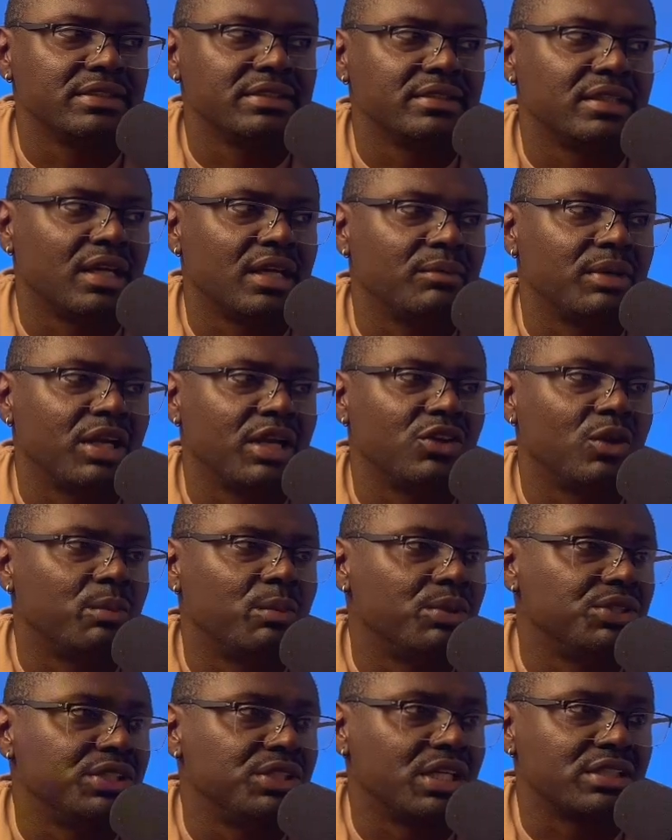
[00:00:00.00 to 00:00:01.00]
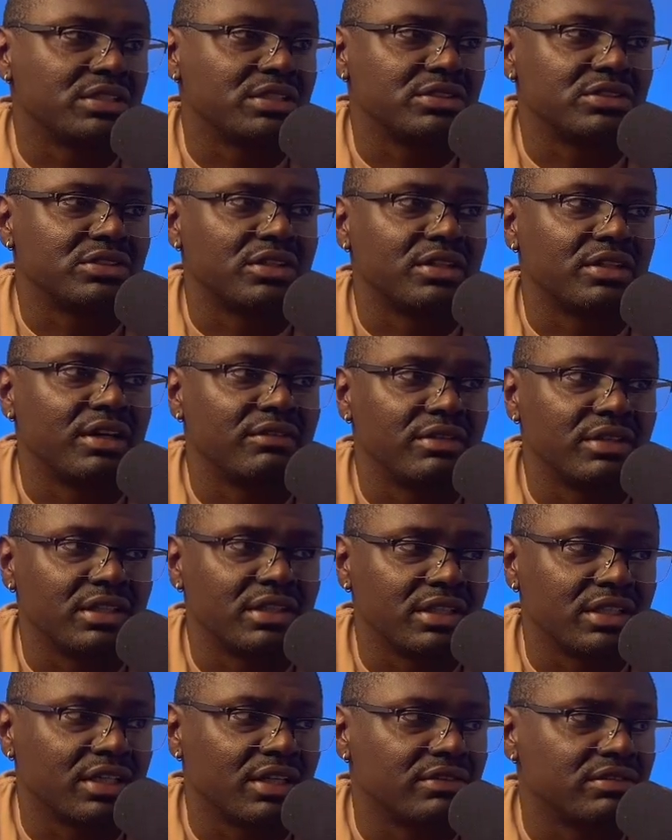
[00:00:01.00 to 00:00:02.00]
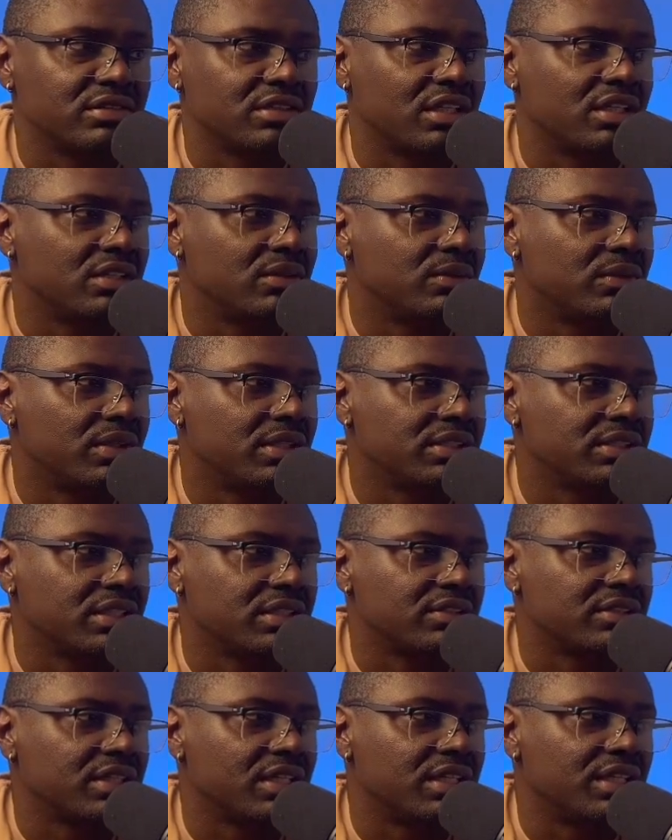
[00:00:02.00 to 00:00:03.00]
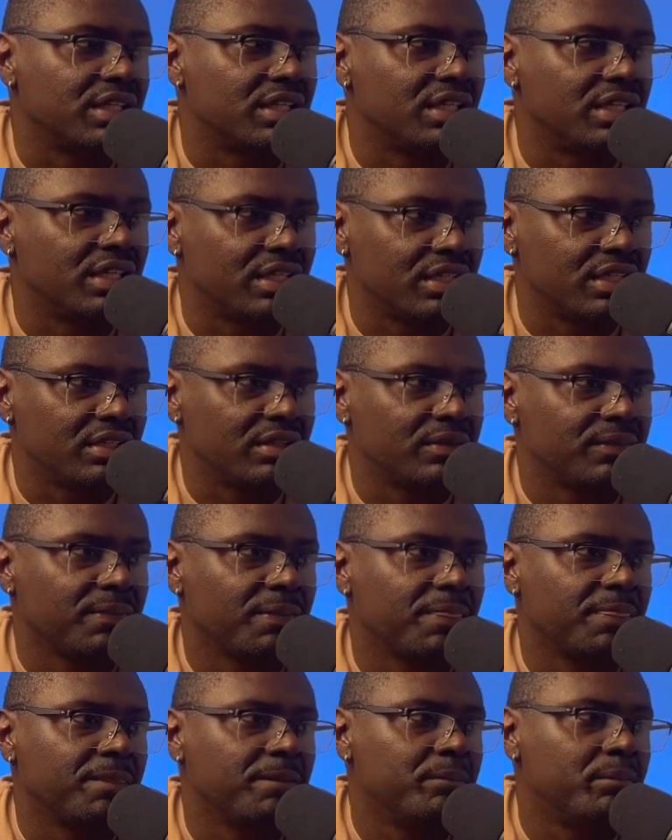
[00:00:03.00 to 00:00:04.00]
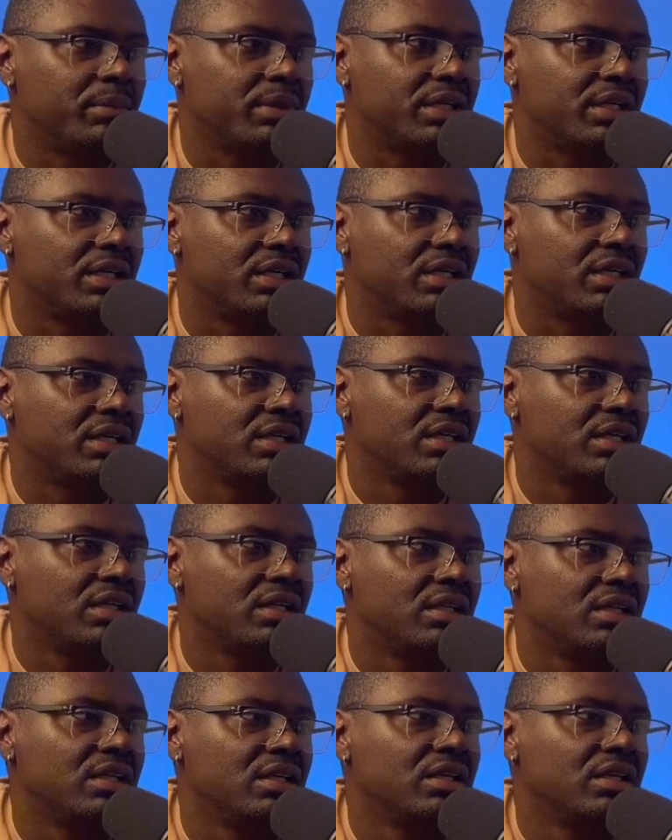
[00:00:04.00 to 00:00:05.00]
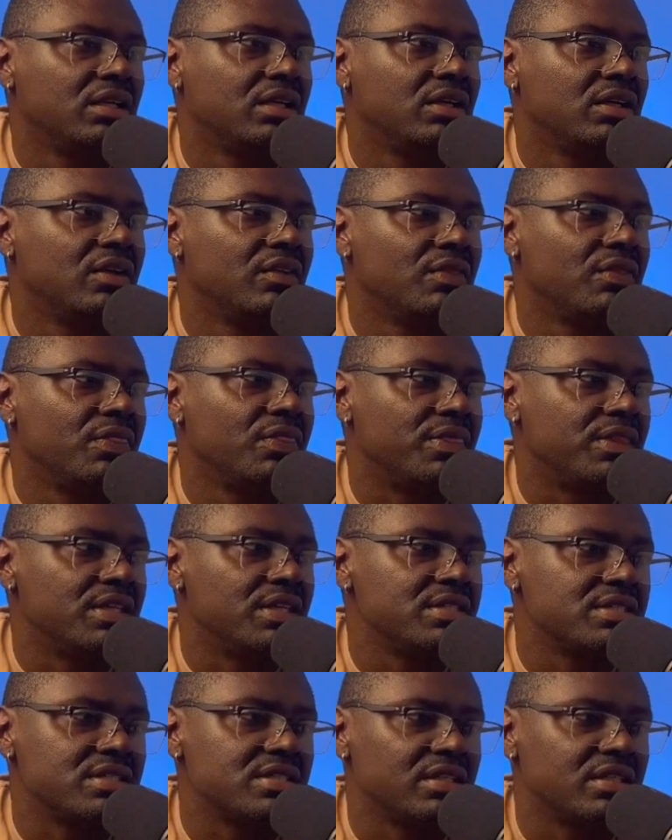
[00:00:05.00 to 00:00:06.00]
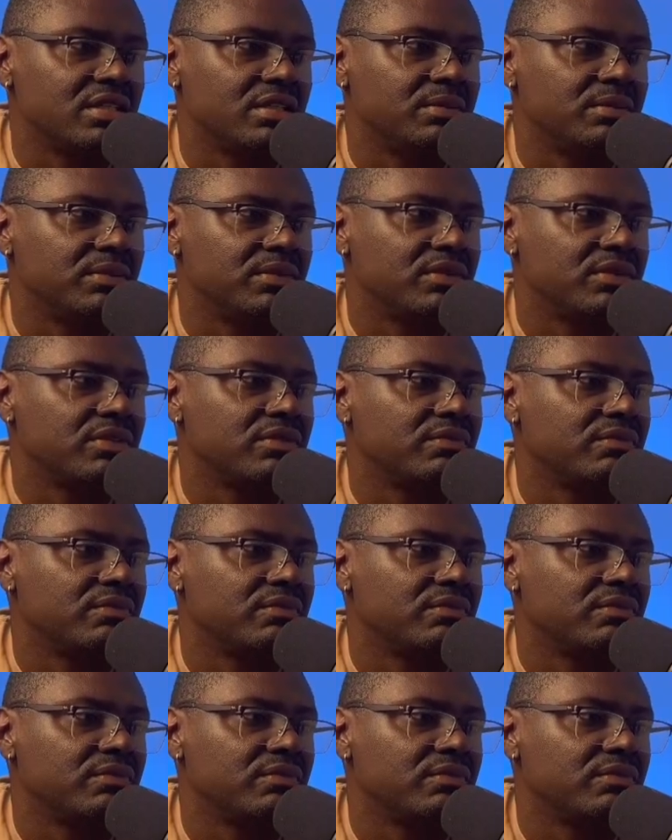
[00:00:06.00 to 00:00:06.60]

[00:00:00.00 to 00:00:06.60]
I mean, I know projections aren't everything. I've said it once, I say it again, but these teams